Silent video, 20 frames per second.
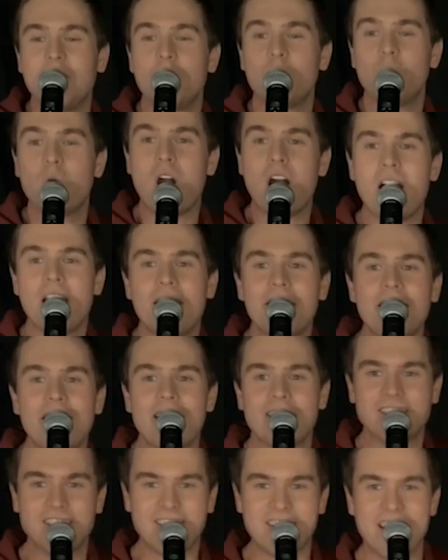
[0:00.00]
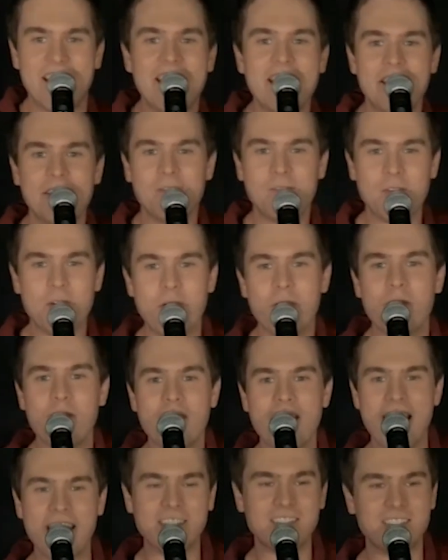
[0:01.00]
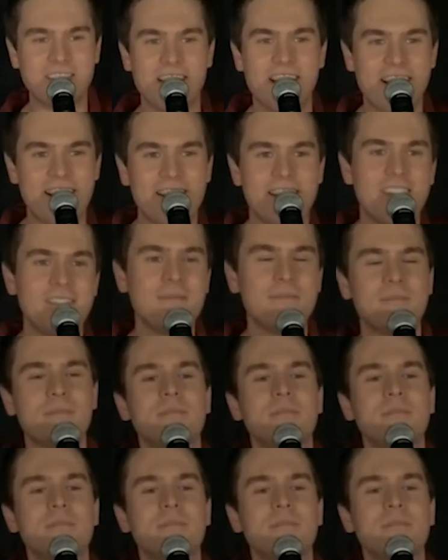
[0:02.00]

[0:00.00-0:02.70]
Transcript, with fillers: what our Savior has done.